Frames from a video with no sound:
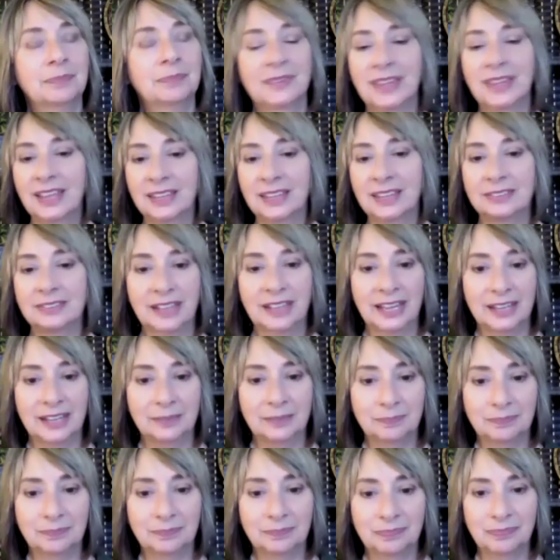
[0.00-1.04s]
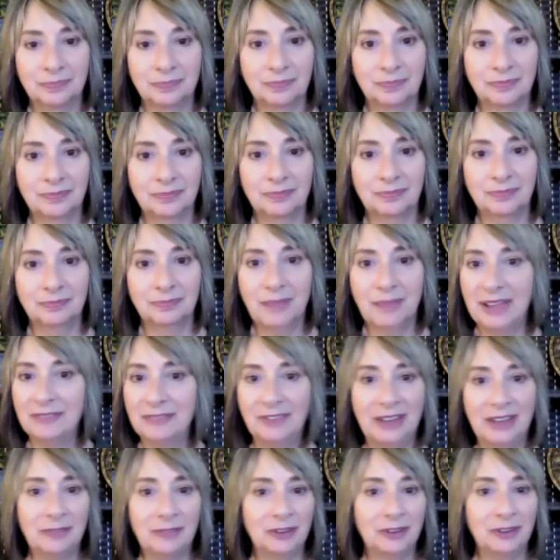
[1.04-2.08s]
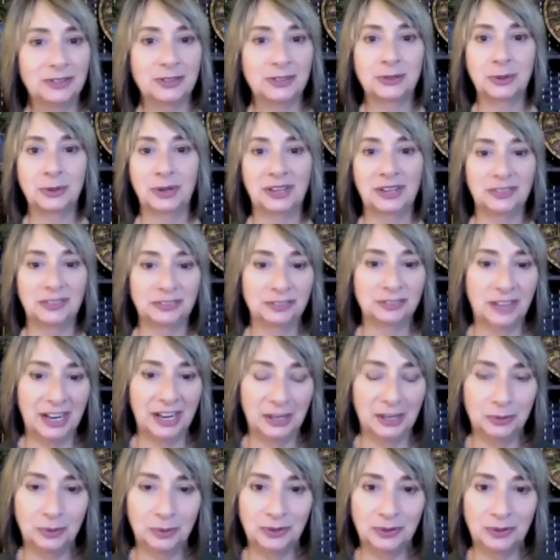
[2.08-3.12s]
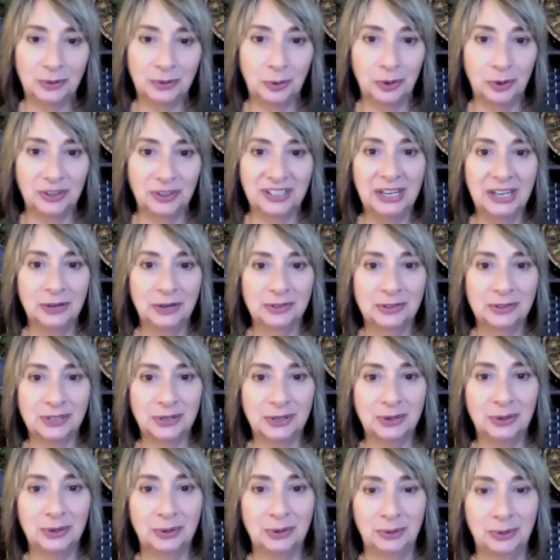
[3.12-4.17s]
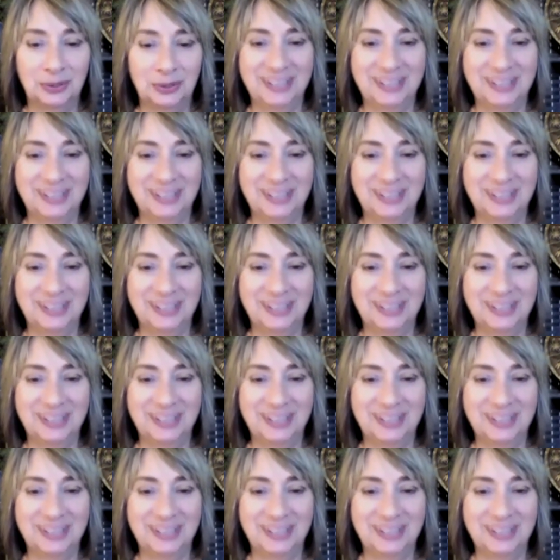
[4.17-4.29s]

It's like my favorite story as a child was Horton Hears a Who.